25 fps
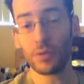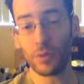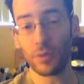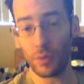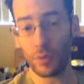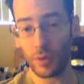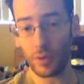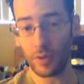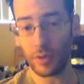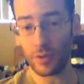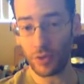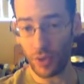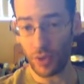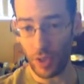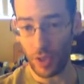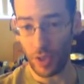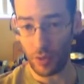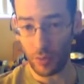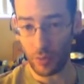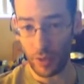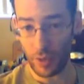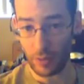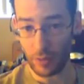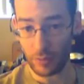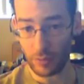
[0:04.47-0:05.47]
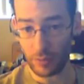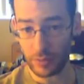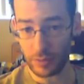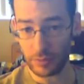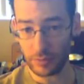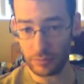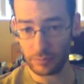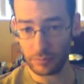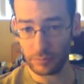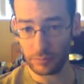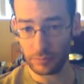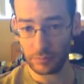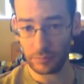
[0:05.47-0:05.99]
You are in the Shadow Gallery.
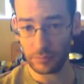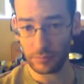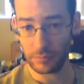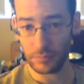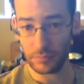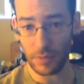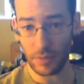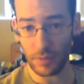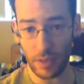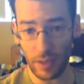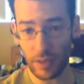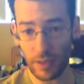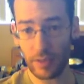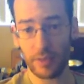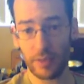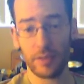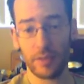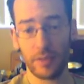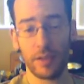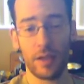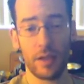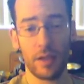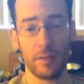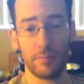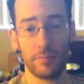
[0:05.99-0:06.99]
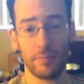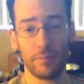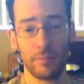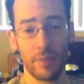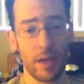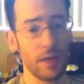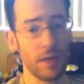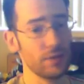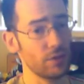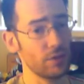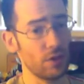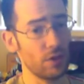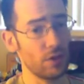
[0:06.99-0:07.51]
I am,
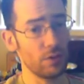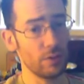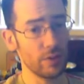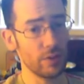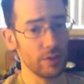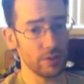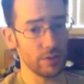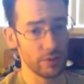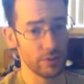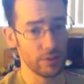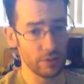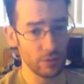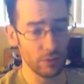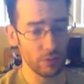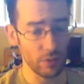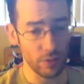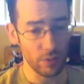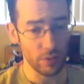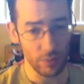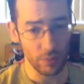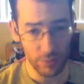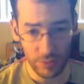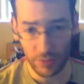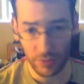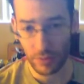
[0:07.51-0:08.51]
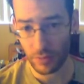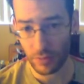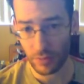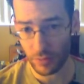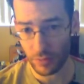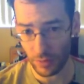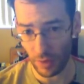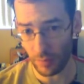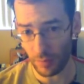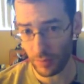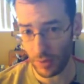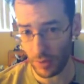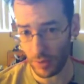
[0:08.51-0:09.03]
as always, your host,
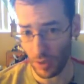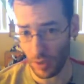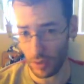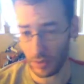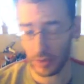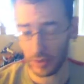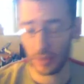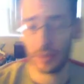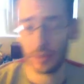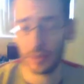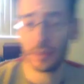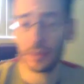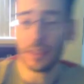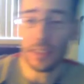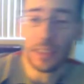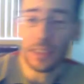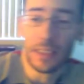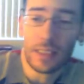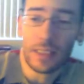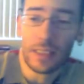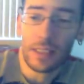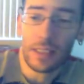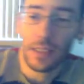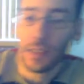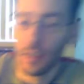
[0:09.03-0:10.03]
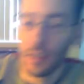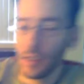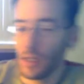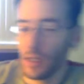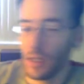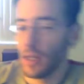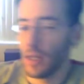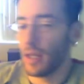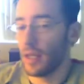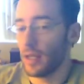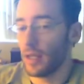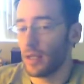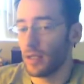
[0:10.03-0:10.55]
James Donnelly.
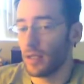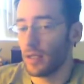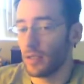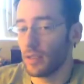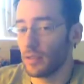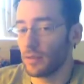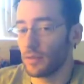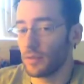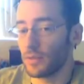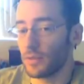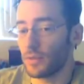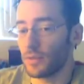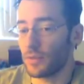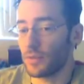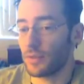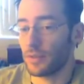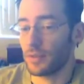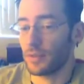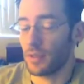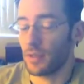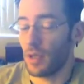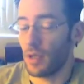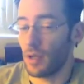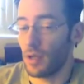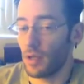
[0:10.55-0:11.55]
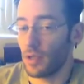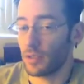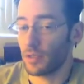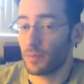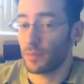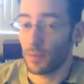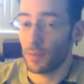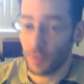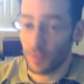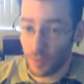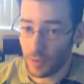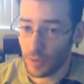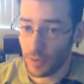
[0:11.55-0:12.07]
And a
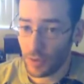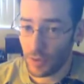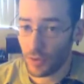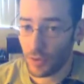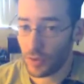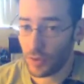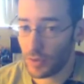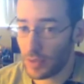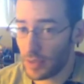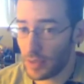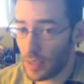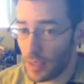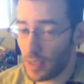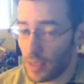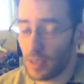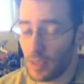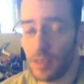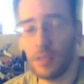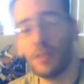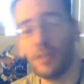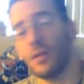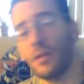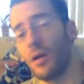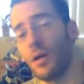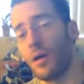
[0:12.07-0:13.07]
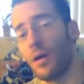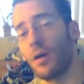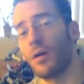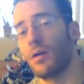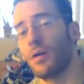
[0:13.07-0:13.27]
special edition today,